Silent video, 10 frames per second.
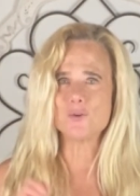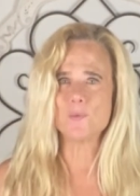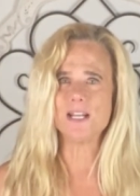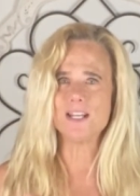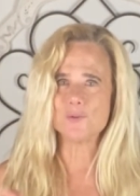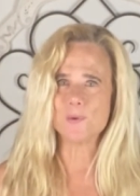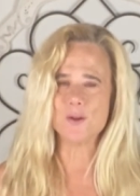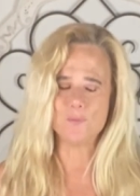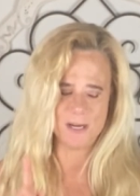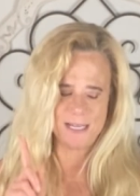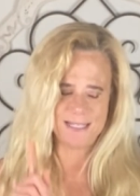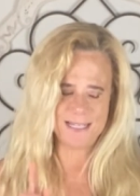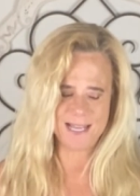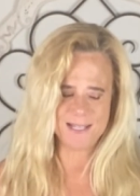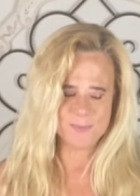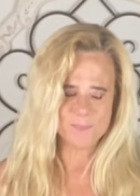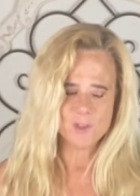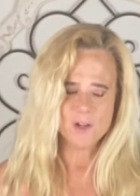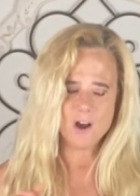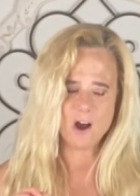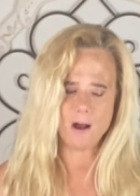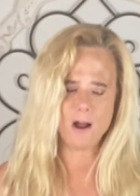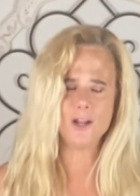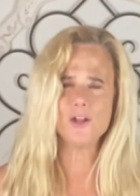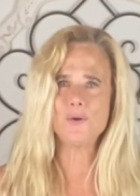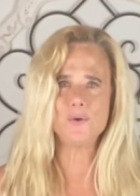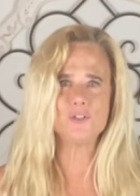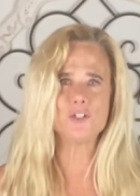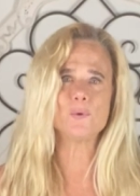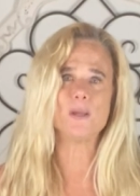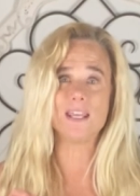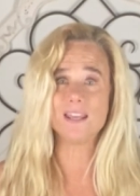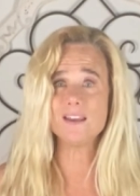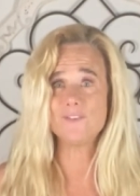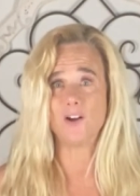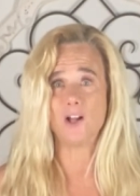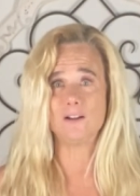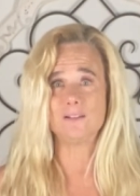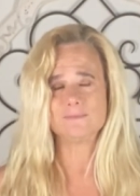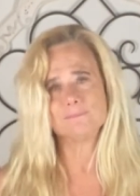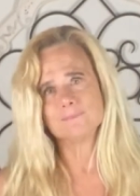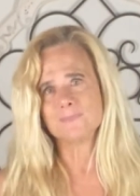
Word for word: 20 and 21, it says, all who do evil,